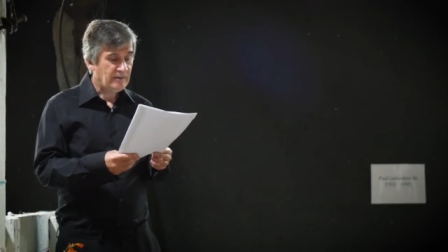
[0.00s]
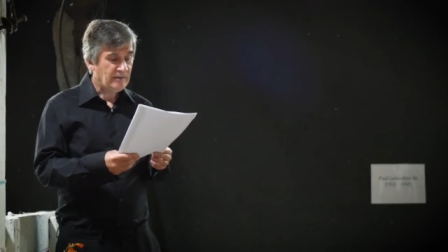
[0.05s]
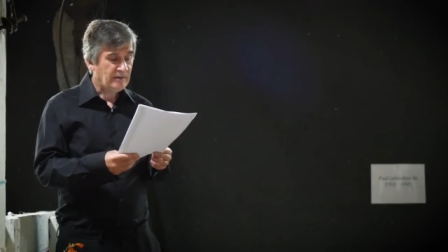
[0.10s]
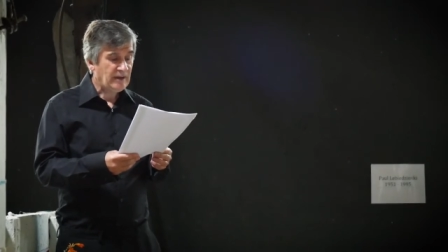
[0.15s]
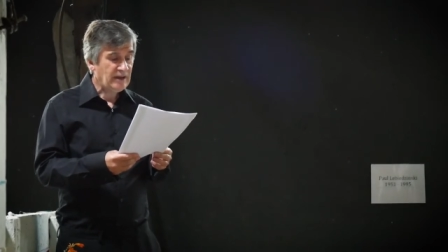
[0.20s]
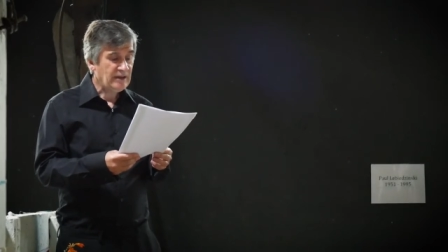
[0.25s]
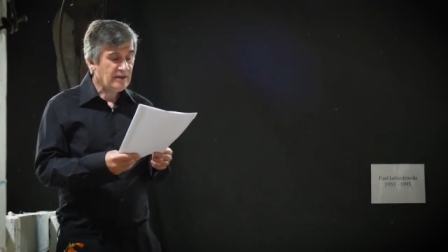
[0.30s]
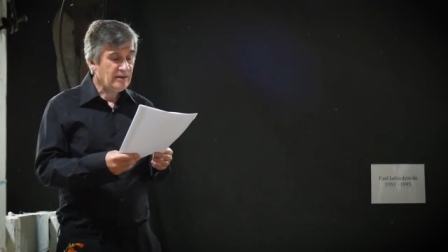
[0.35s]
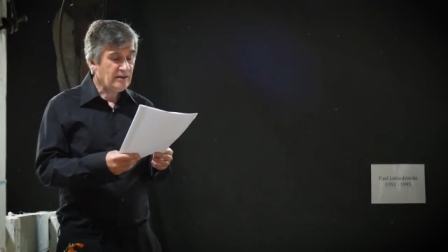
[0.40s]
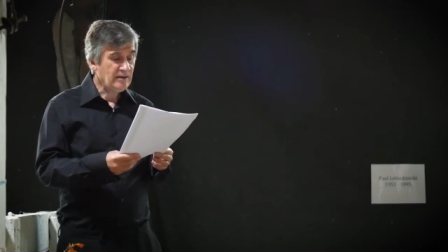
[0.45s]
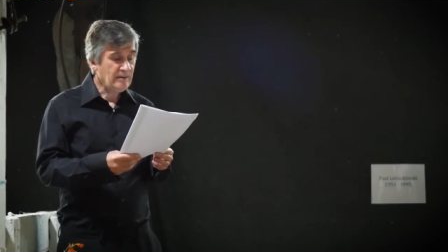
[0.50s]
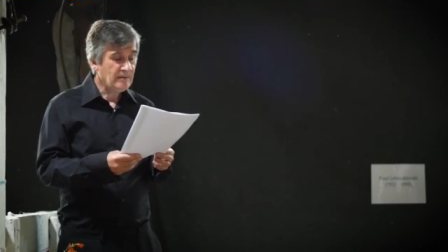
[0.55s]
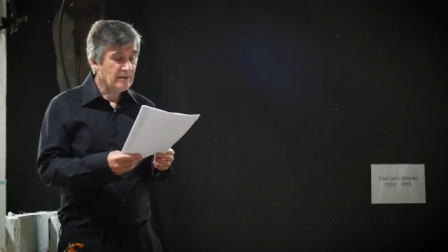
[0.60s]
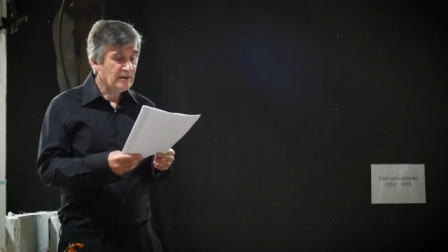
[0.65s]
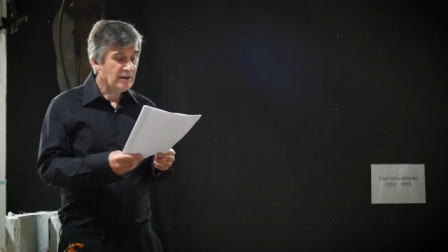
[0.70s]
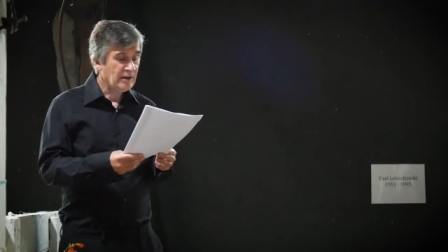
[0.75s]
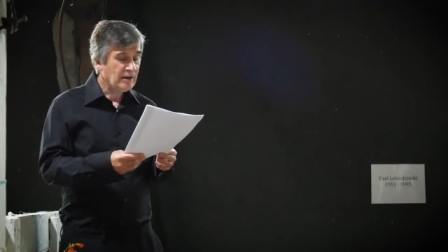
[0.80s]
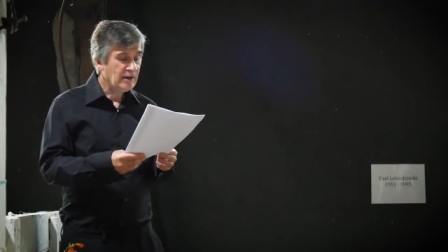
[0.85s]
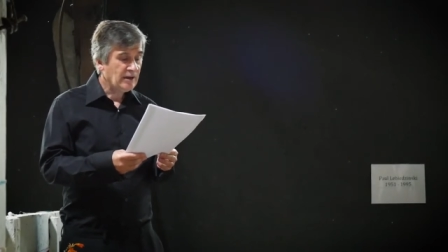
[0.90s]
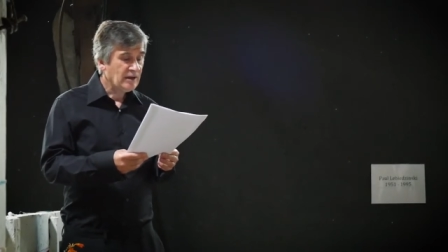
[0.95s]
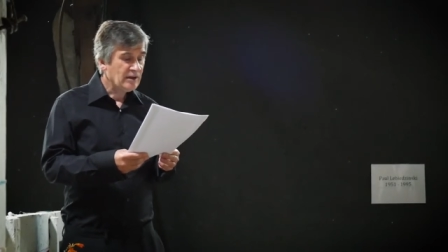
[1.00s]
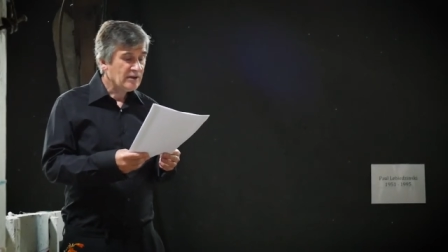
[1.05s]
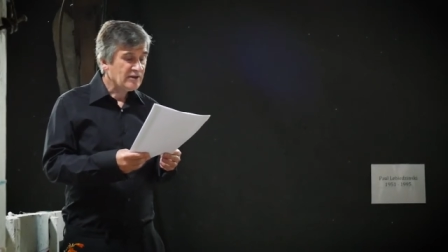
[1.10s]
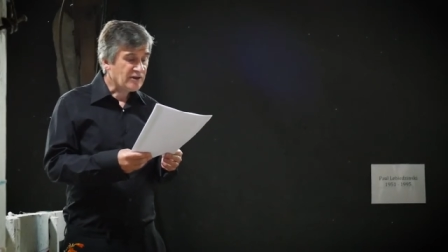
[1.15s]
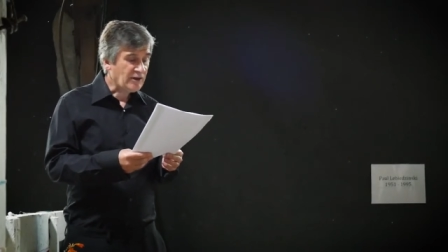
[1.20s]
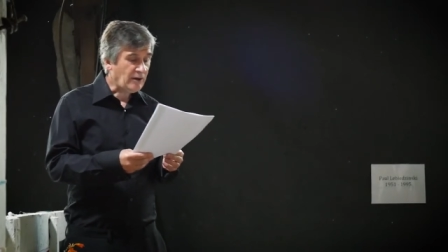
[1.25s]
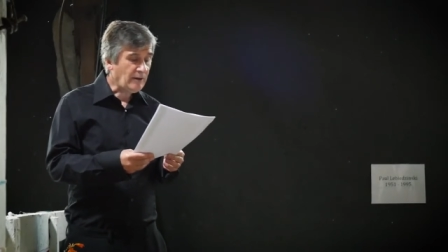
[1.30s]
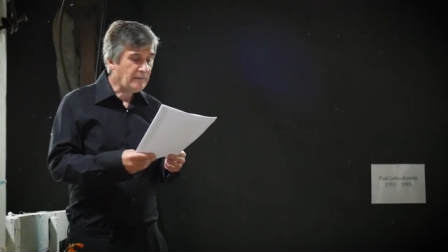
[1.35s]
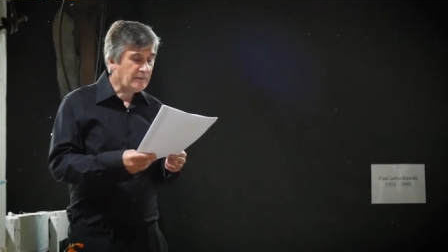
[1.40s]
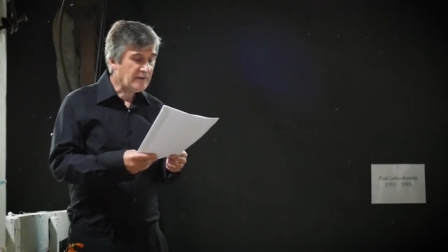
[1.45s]
Then
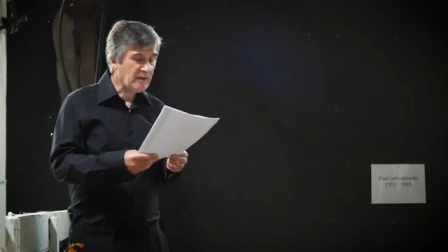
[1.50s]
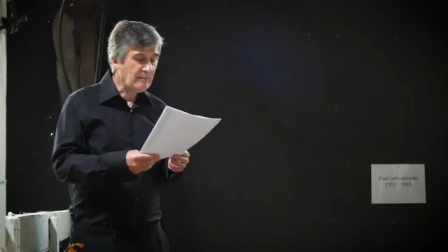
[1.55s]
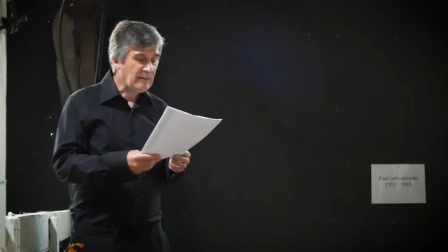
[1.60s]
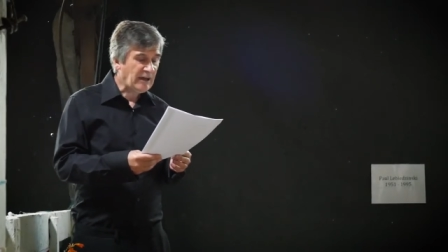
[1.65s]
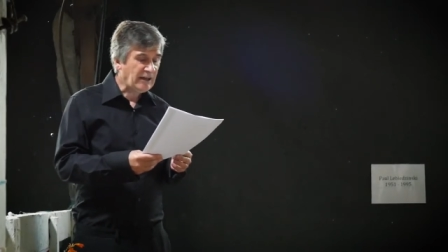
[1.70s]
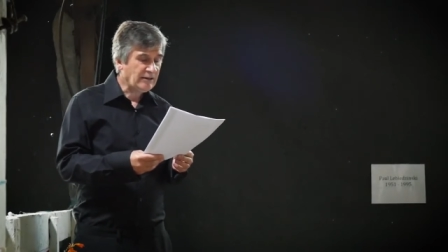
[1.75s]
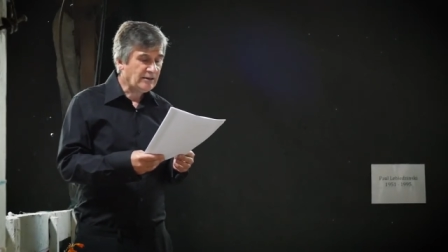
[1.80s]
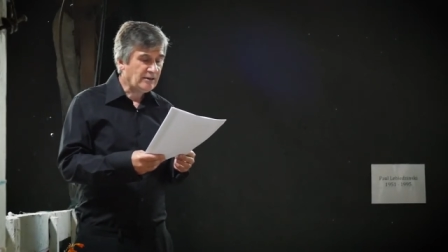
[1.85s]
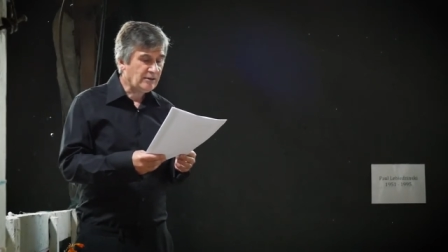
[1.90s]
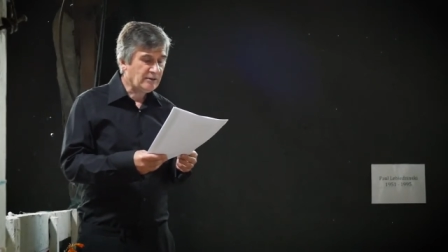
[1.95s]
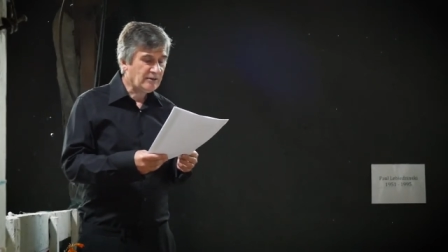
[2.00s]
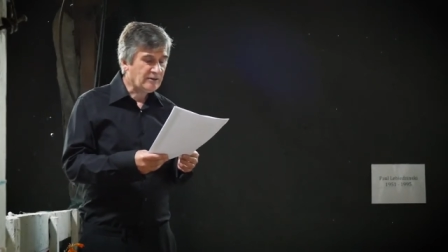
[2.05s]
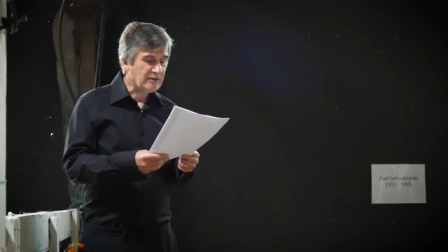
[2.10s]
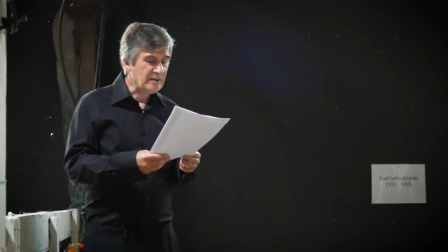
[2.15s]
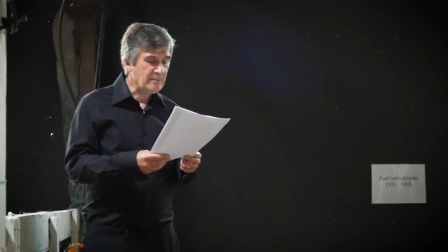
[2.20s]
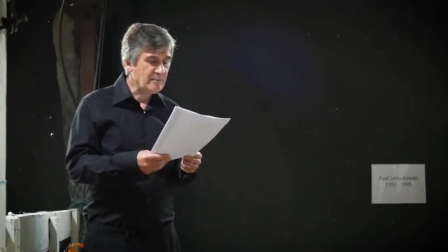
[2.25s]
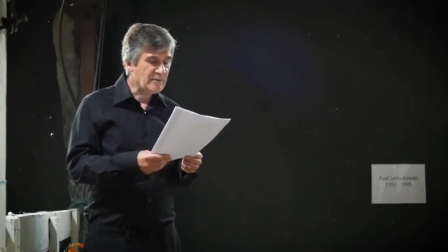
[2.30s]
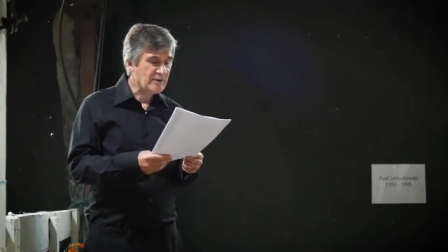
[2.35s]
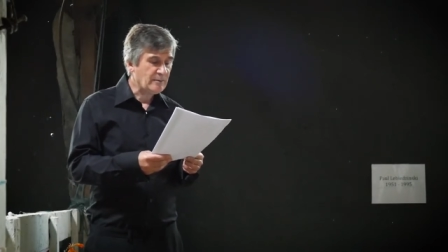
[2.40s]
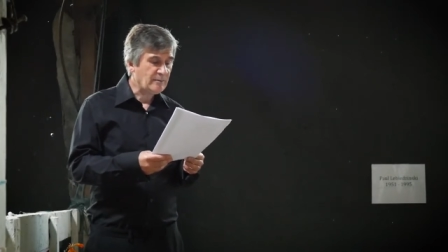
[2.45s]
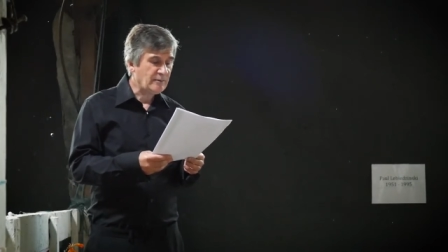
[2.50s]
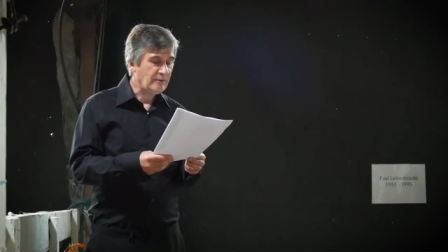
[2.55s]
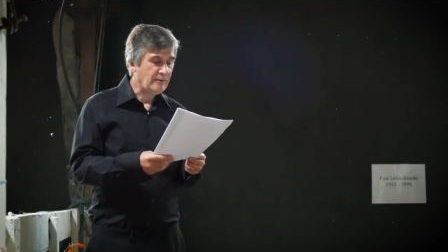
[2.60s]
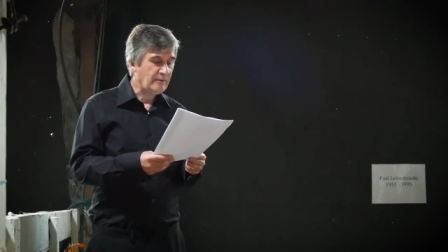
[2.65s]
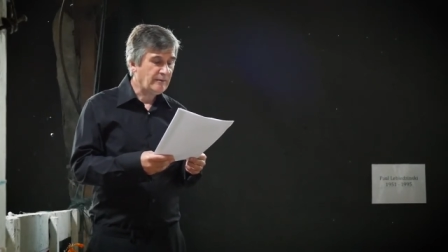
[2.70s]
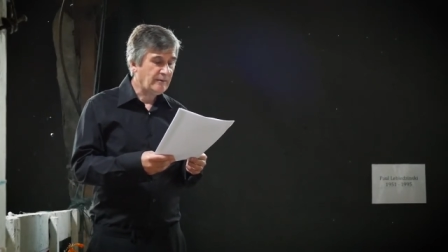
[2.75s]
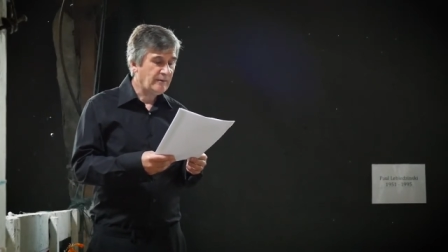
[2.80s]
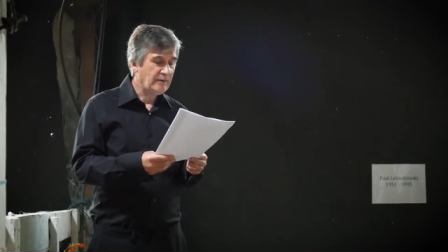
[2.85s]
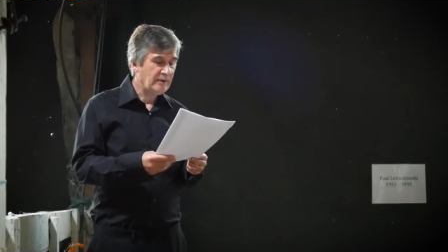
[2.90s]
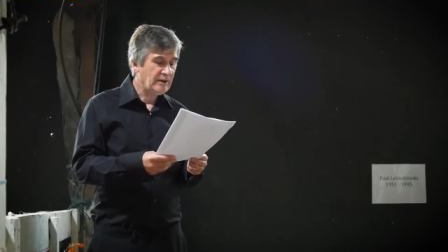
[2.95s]
soft the mantle creeps
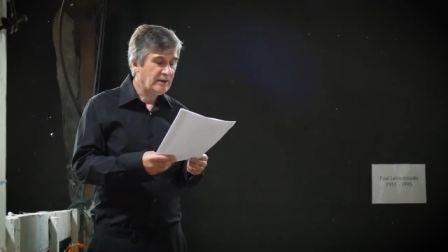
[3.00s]
above